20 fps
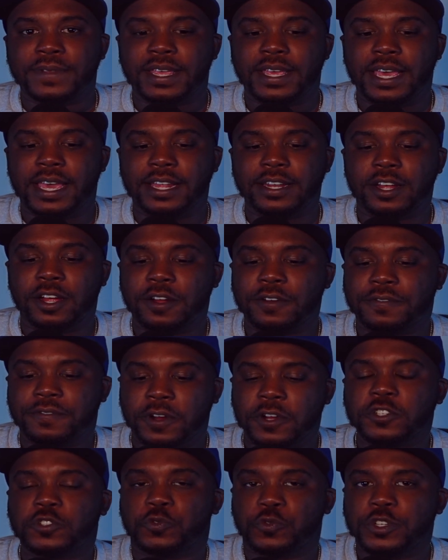And her
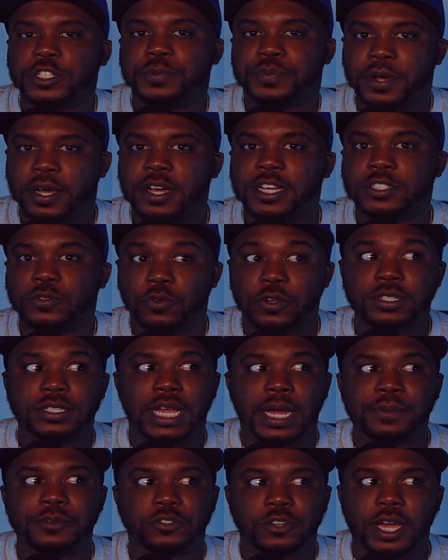first response was,
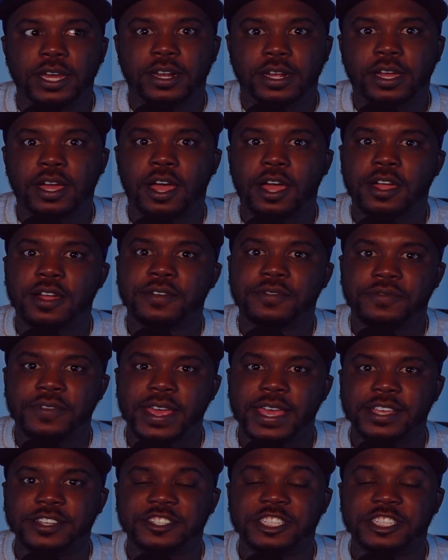I'm trying to call her fat.